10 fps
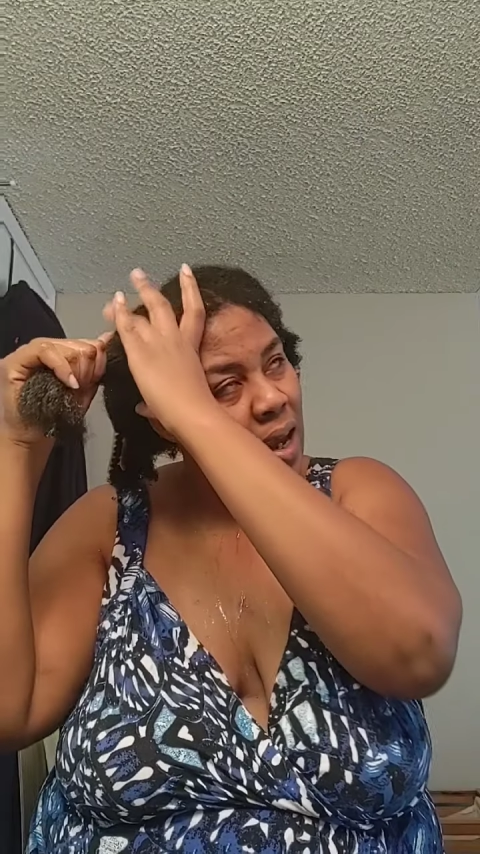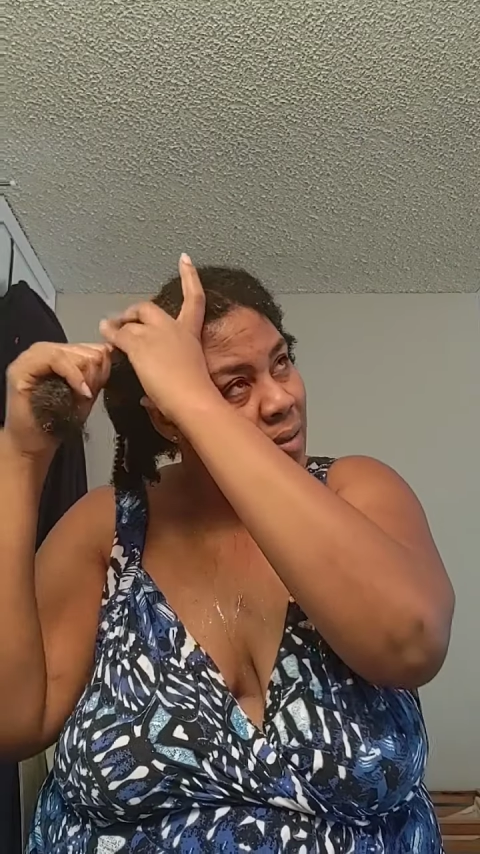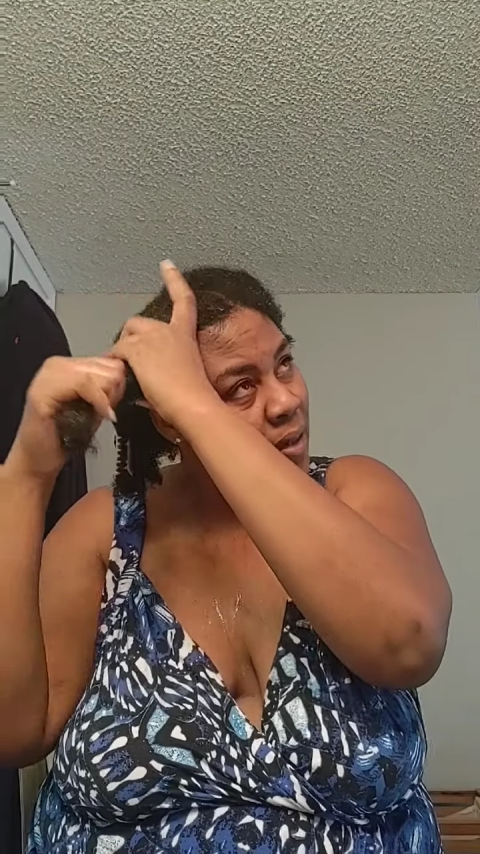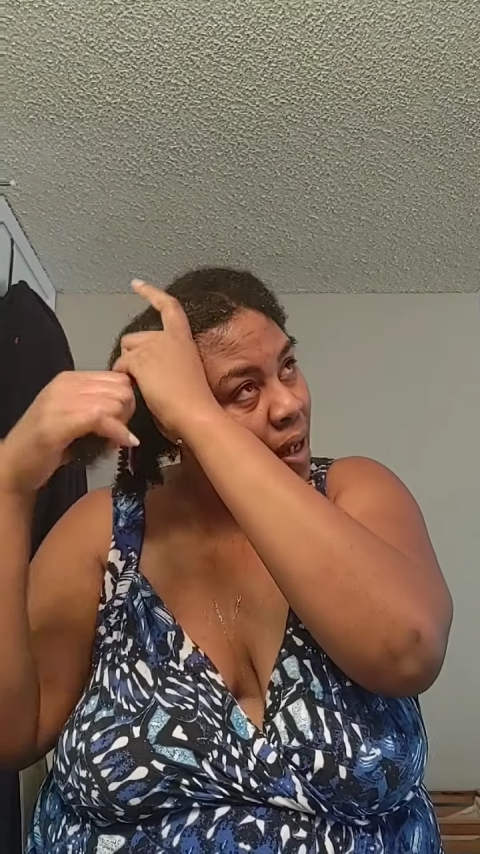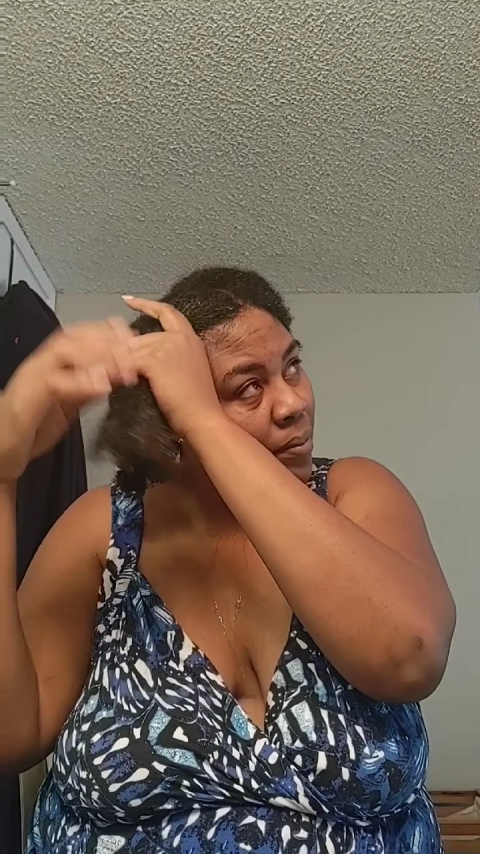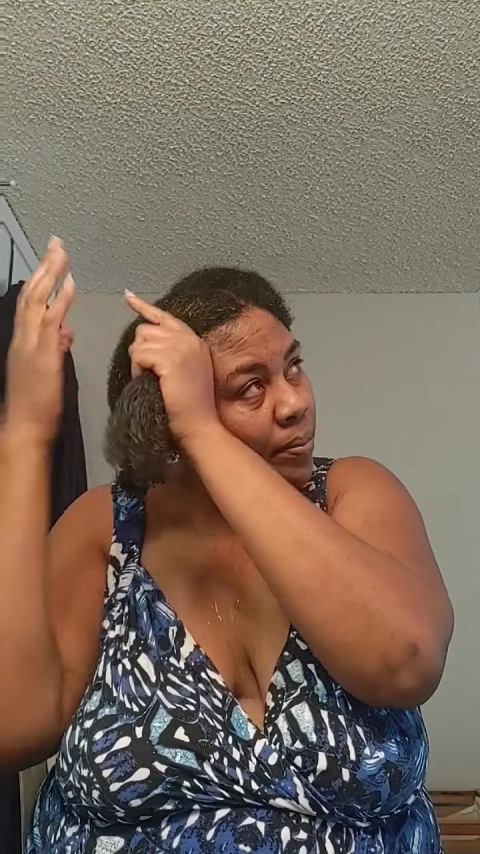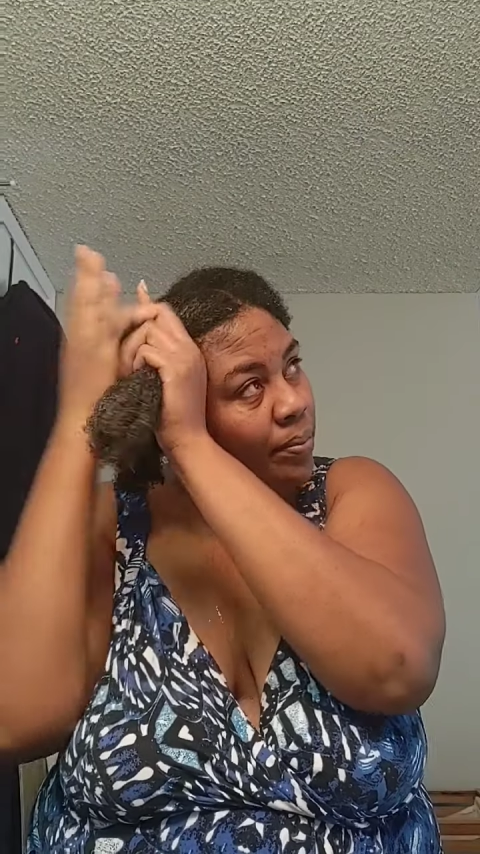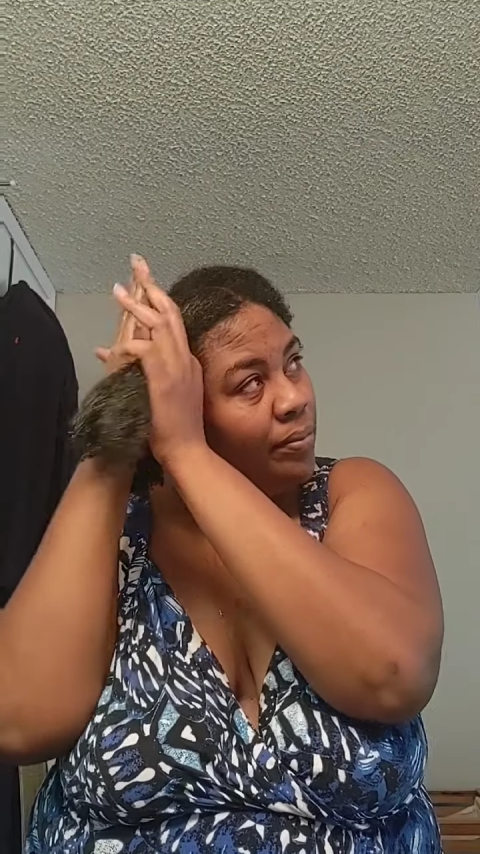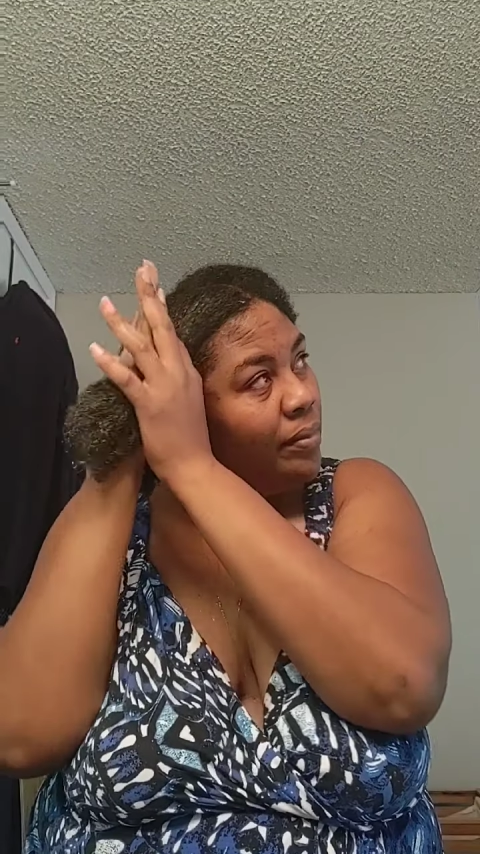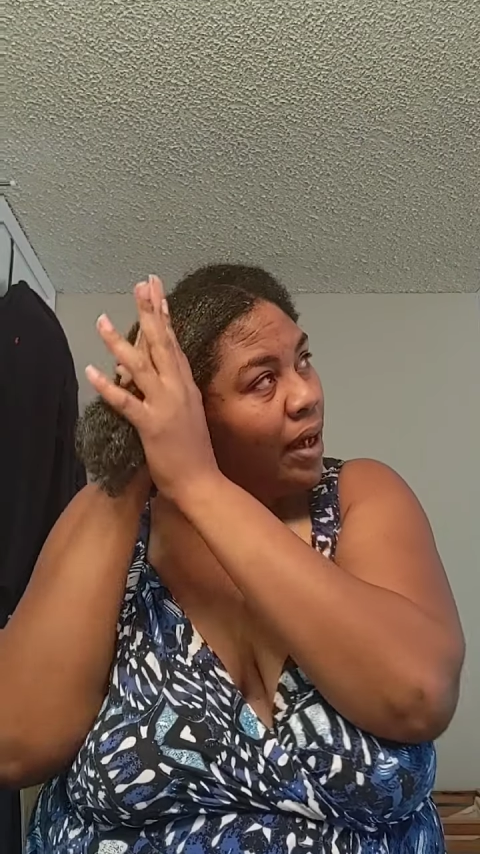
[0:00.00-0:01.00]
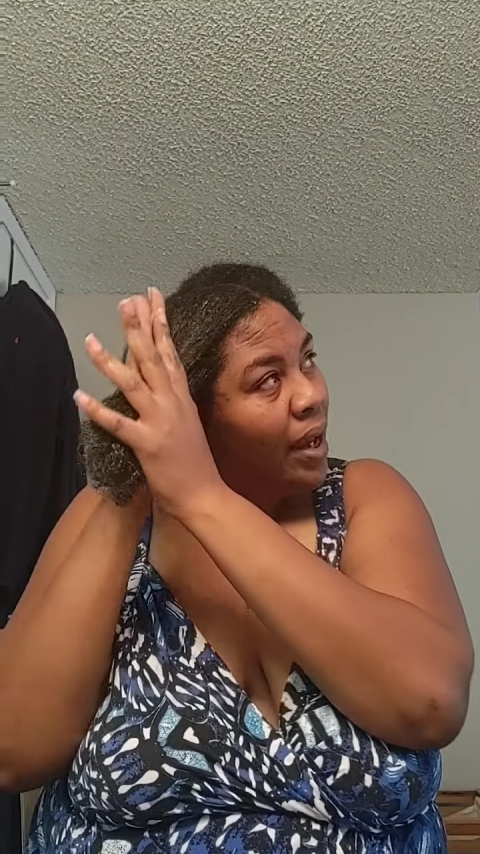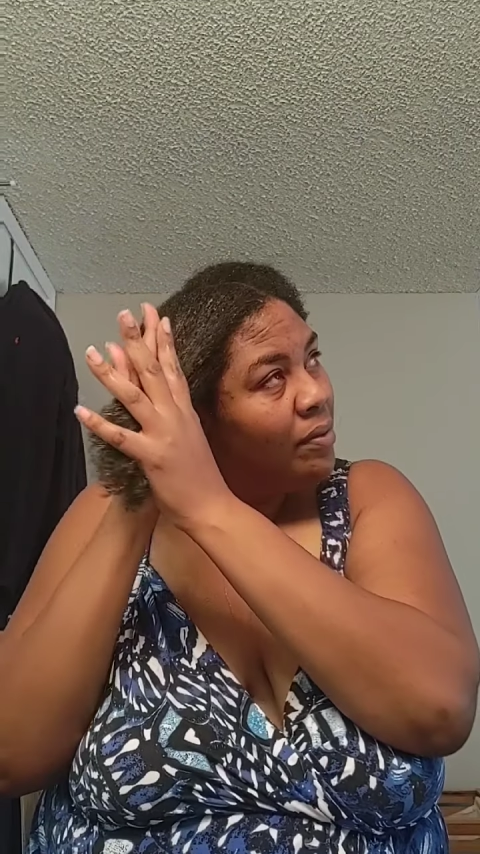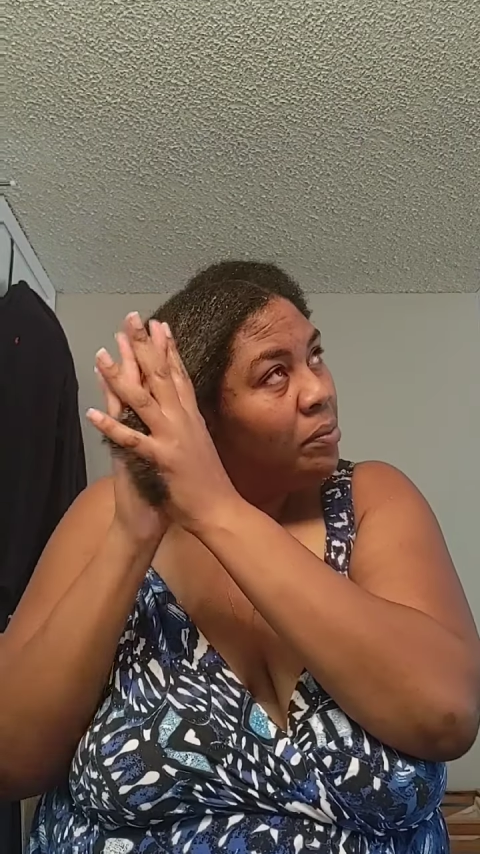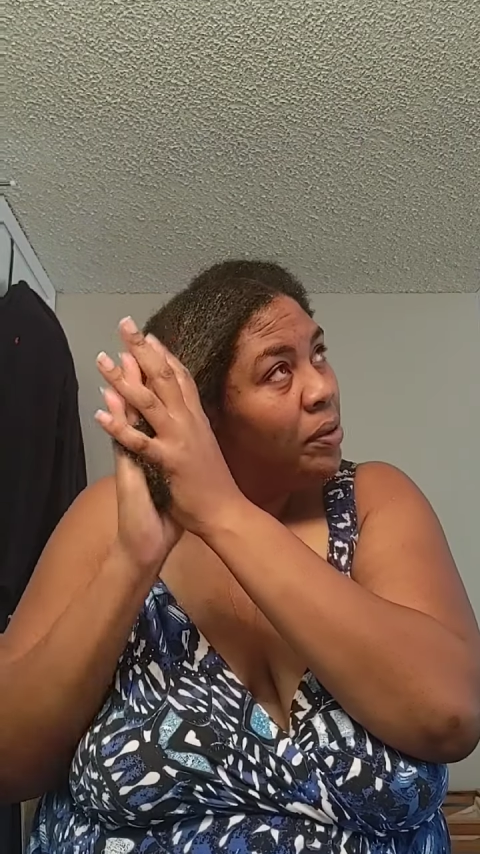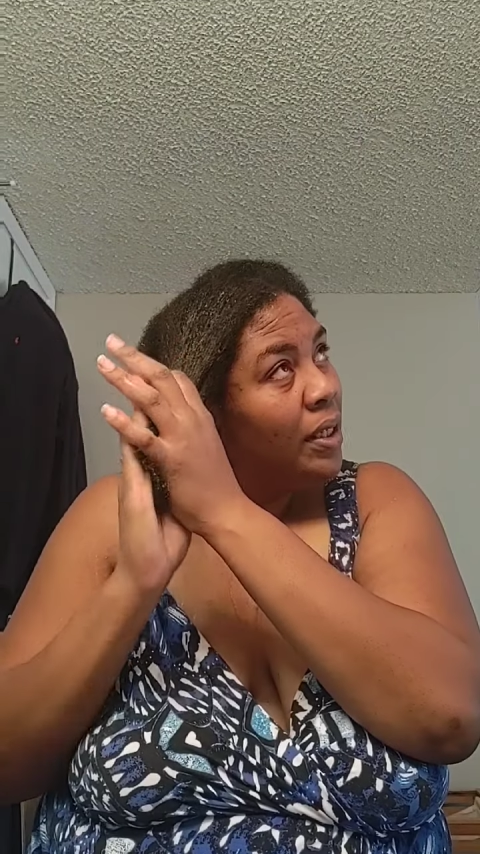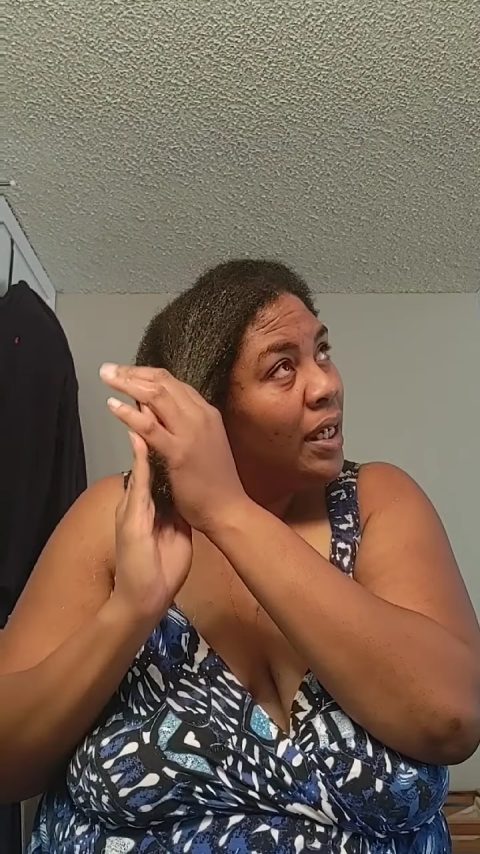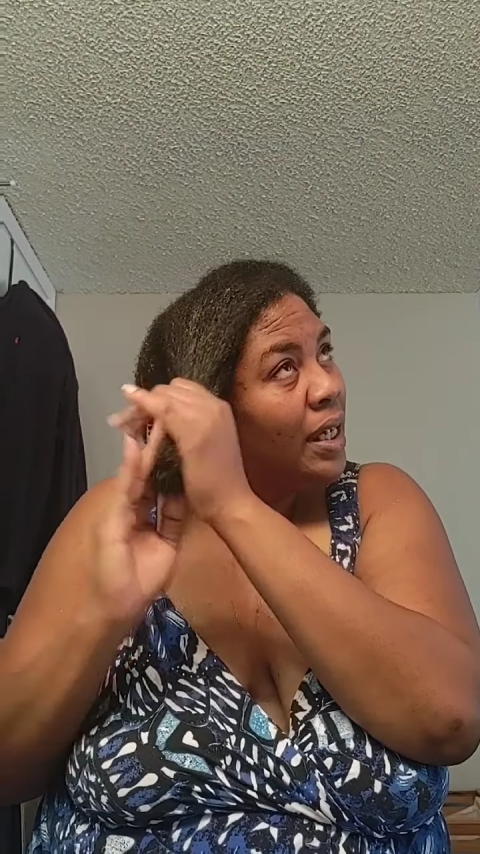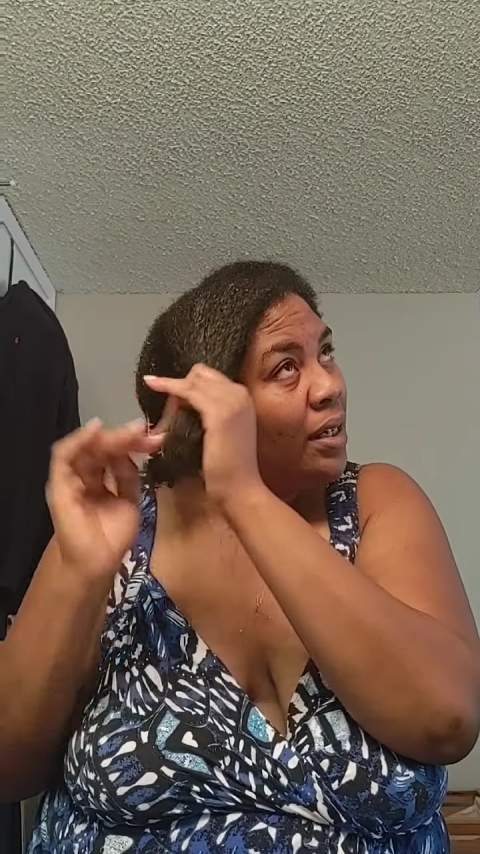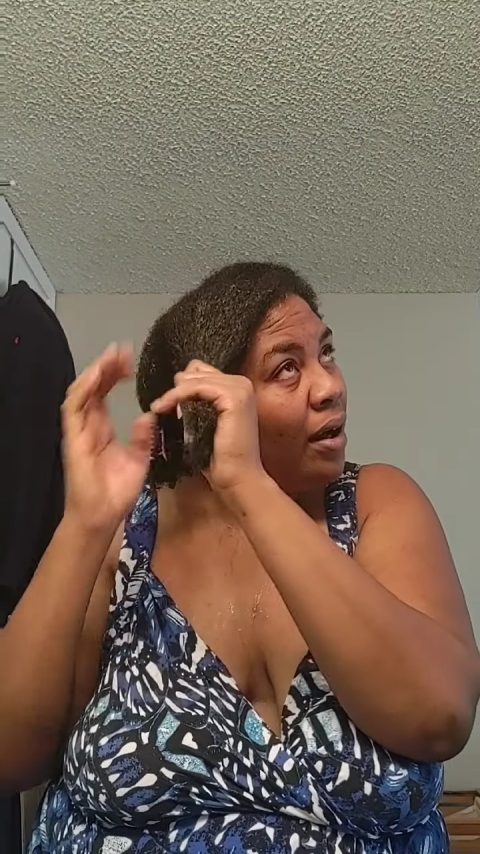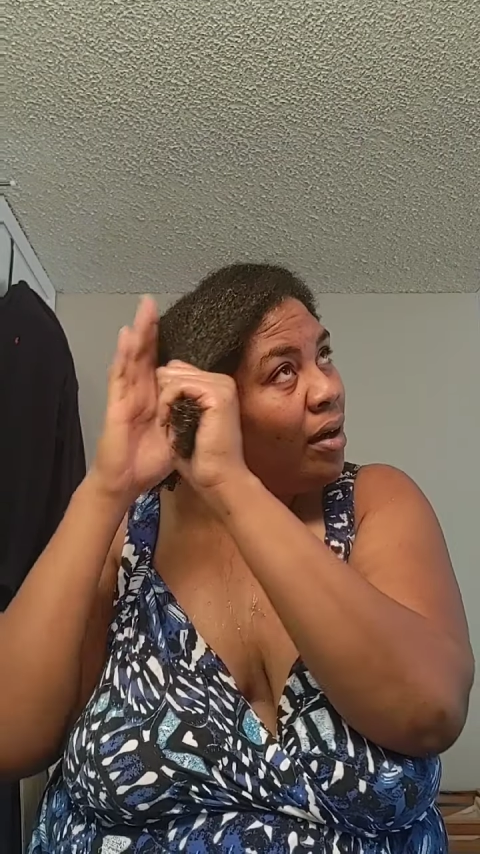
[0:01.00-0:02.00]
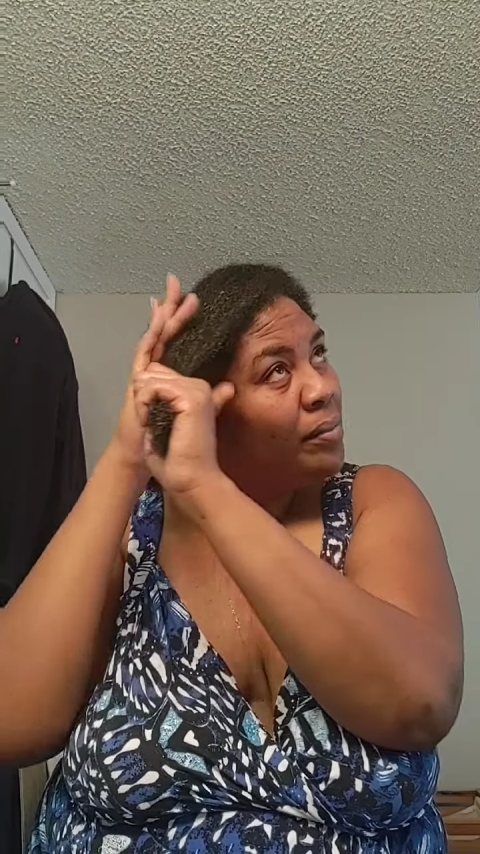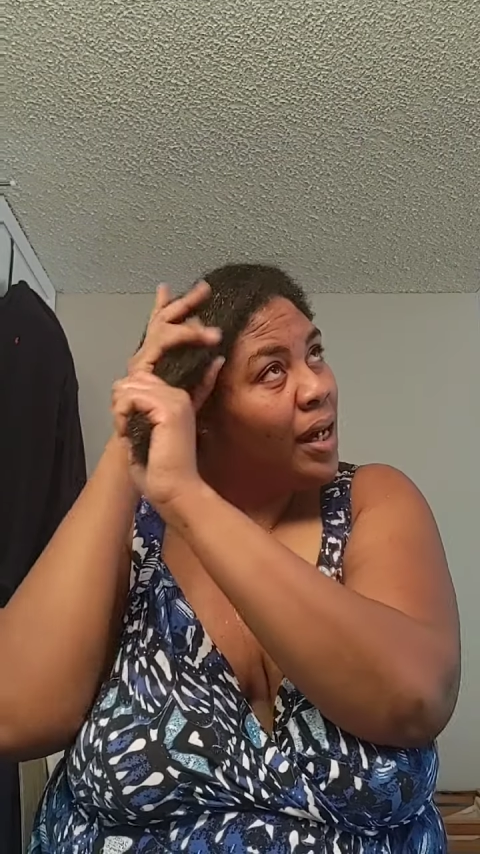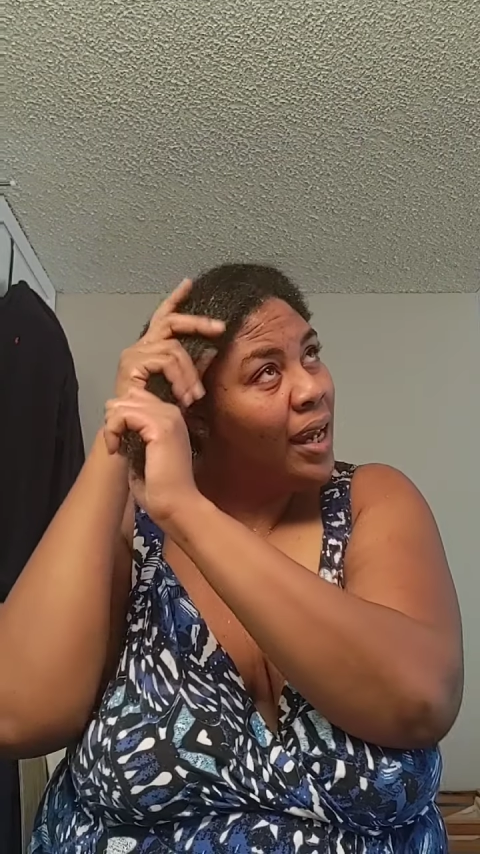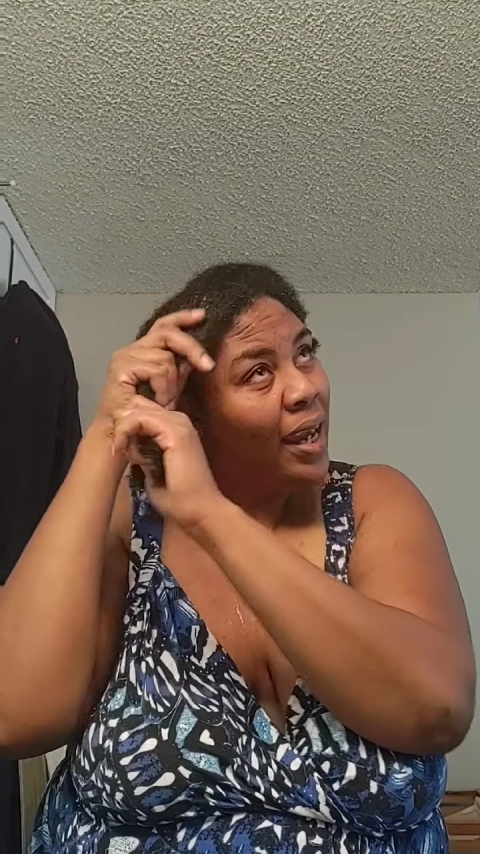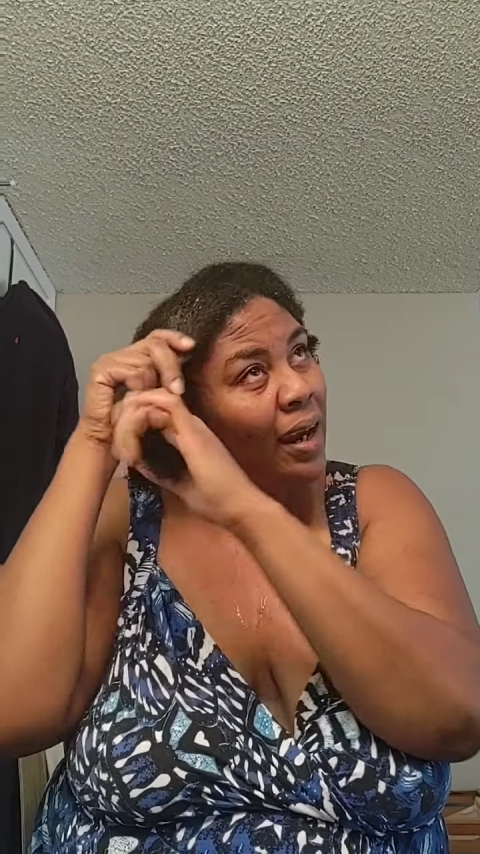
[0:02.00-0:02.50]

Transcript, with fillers: I haven't had I haven't put heat on my